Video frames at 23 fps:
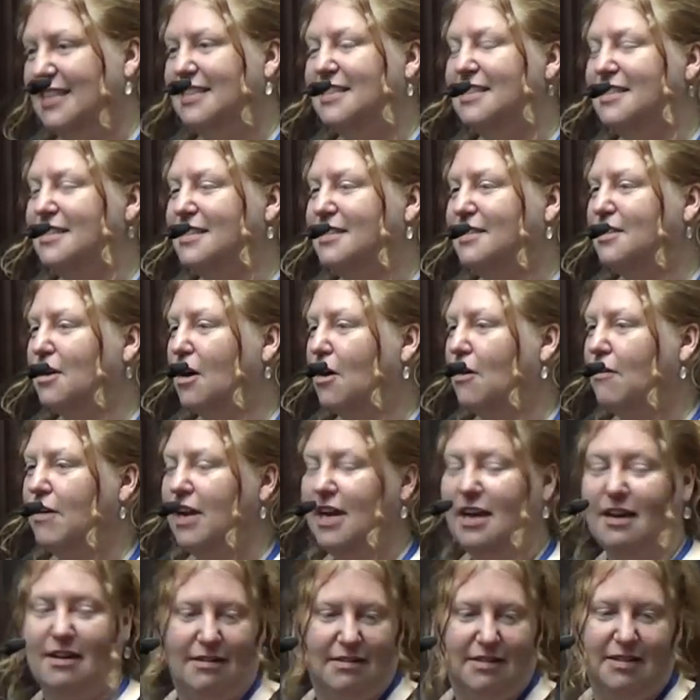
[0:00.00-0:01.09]
It's a
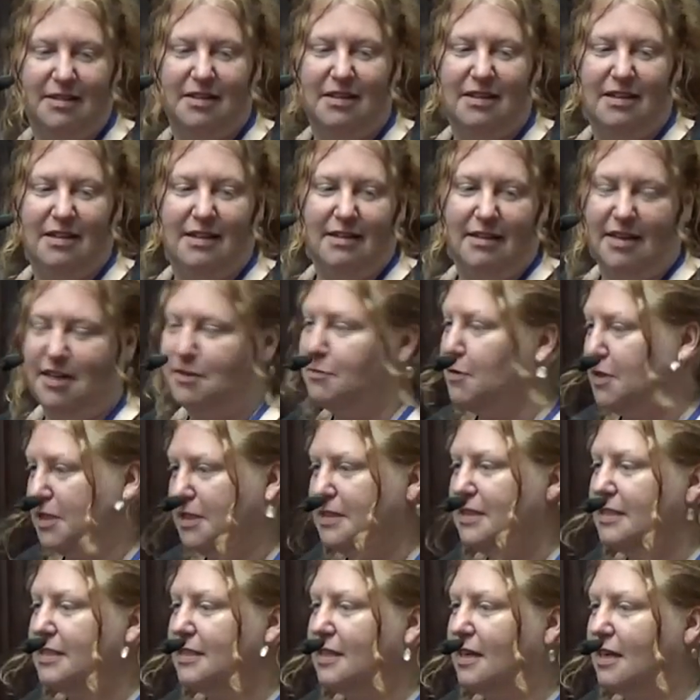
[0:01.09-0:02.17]
story. It was
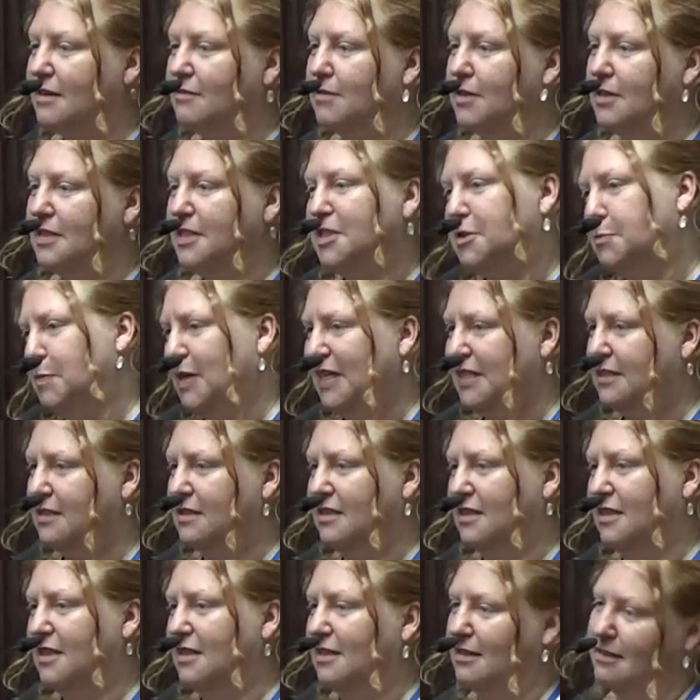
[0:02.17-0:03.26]
discovered. It's better
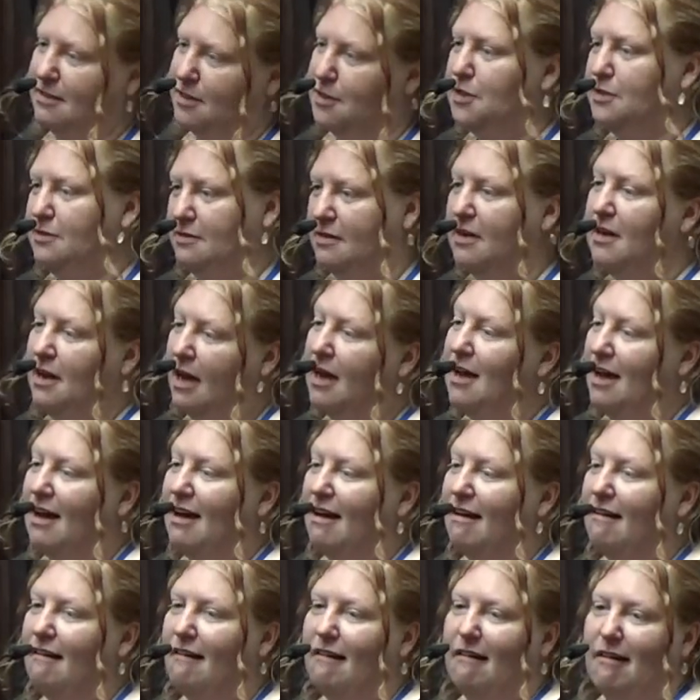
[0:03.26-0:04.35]
than a
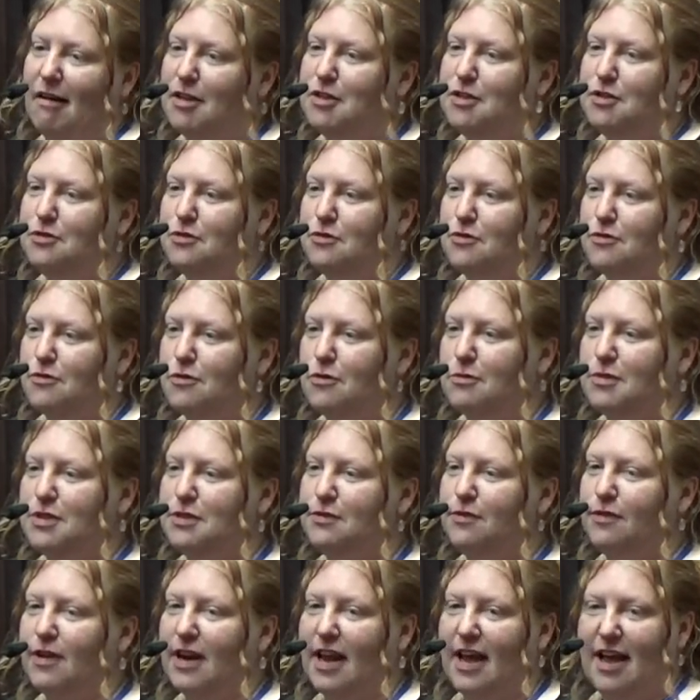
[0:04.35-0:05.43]
two
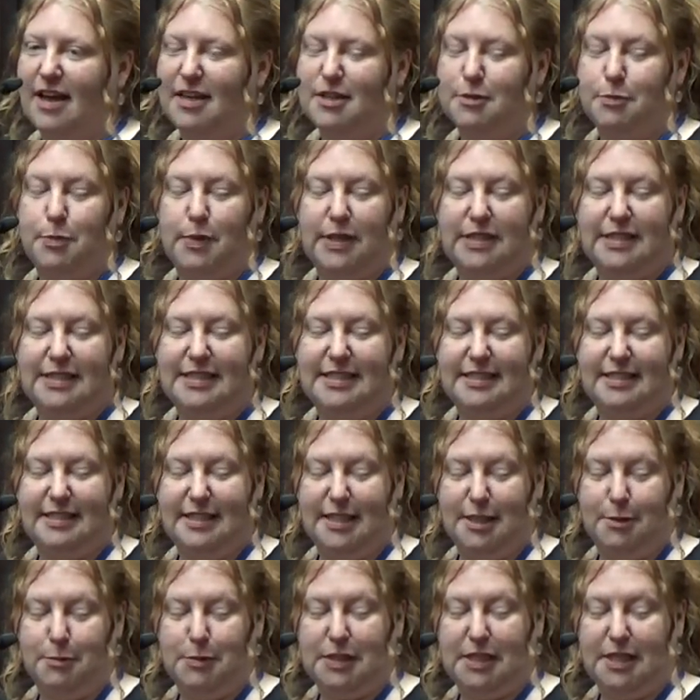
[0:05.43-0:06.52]
rooms flat, but in the
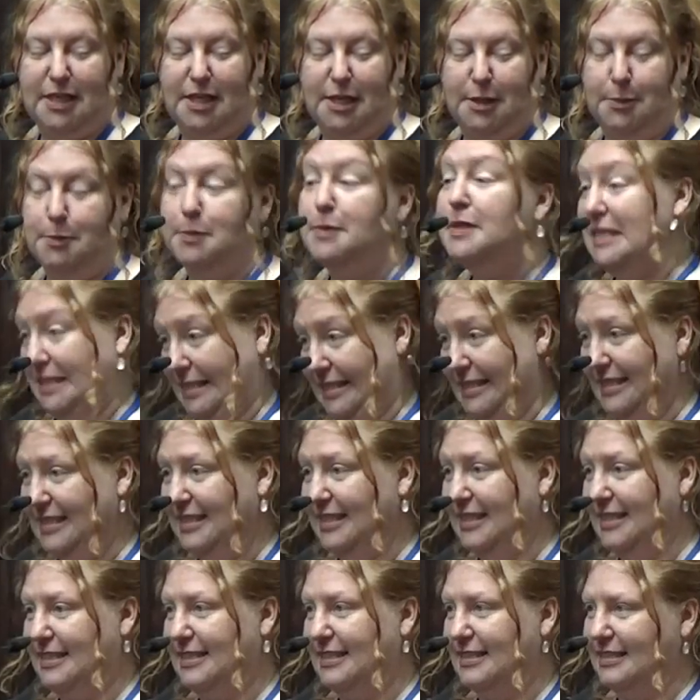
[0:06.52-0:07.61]
same time,
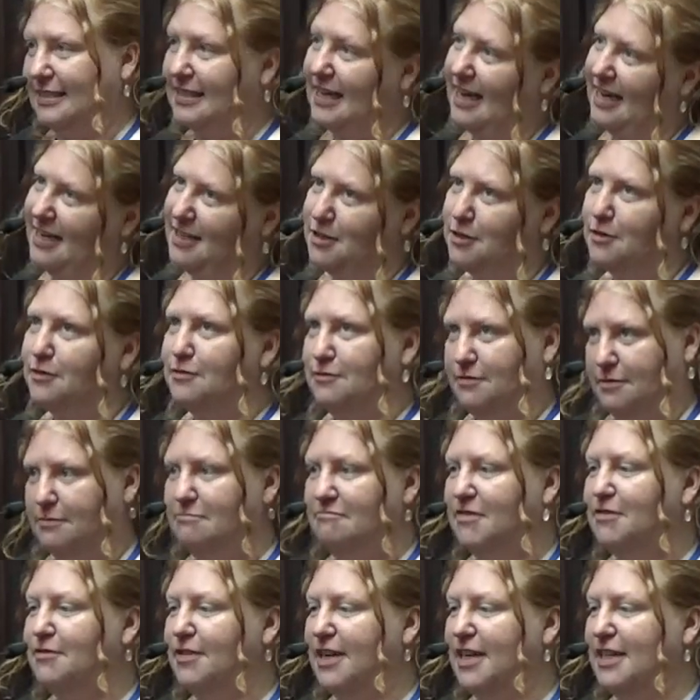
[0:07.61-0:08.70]
it's kind of
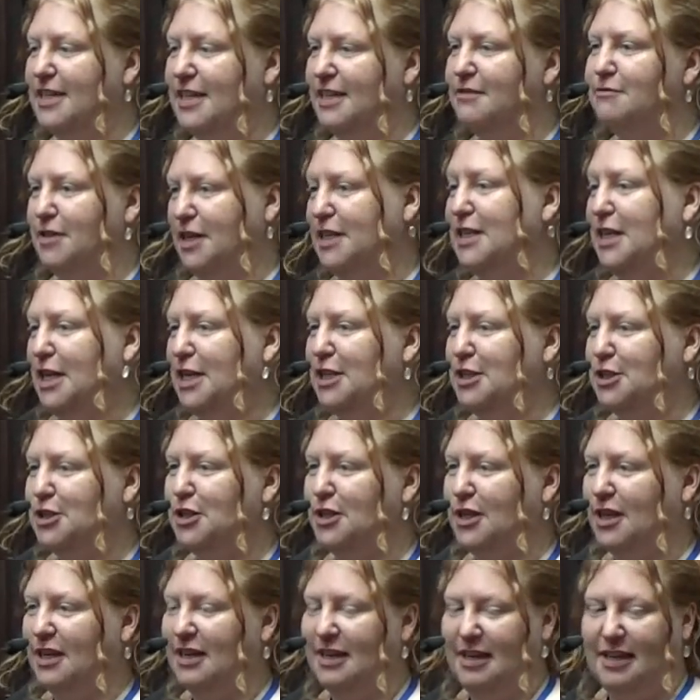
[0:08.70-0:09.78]

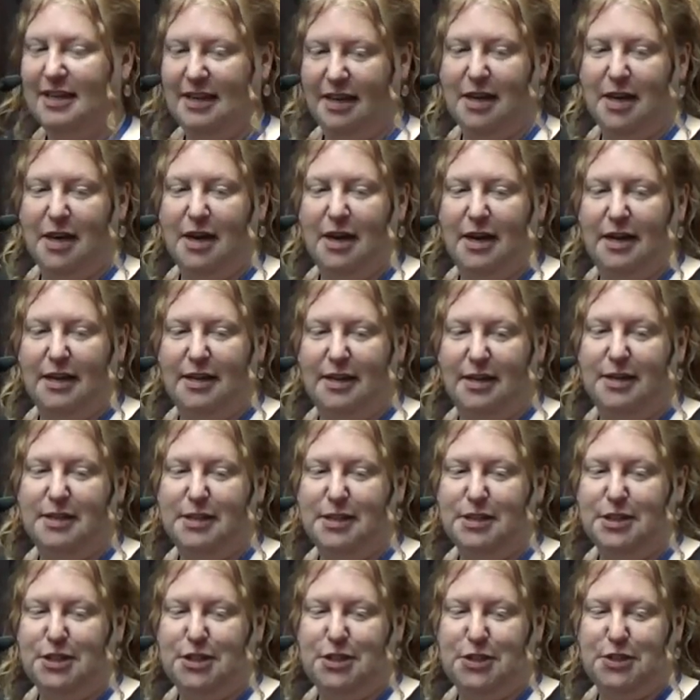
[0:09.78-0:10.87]
financial
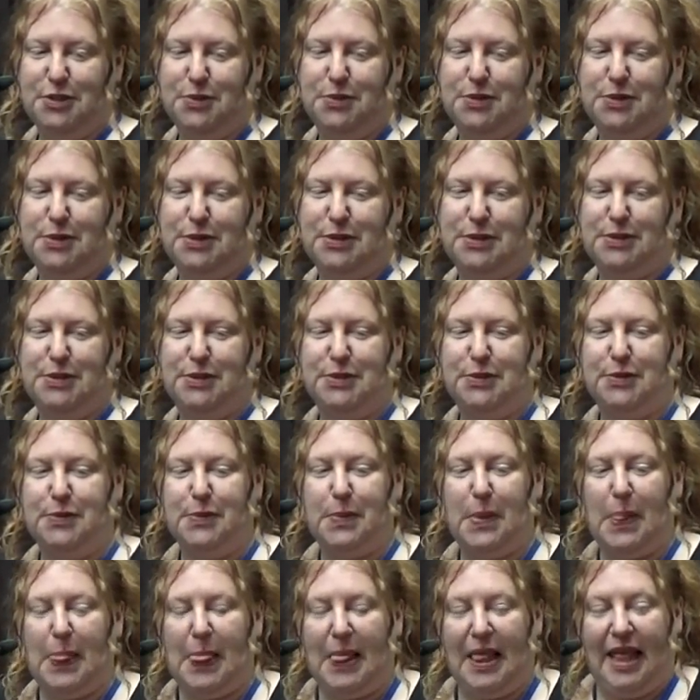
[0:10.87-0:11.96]
issue also.
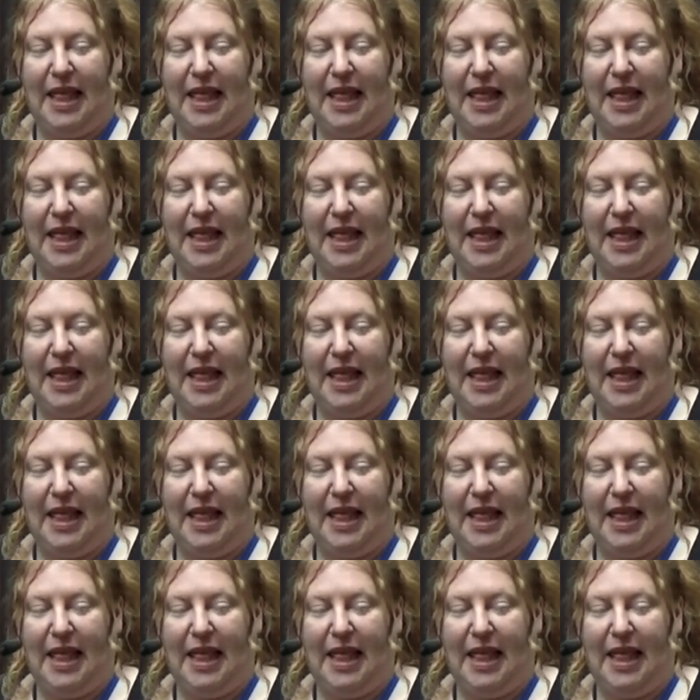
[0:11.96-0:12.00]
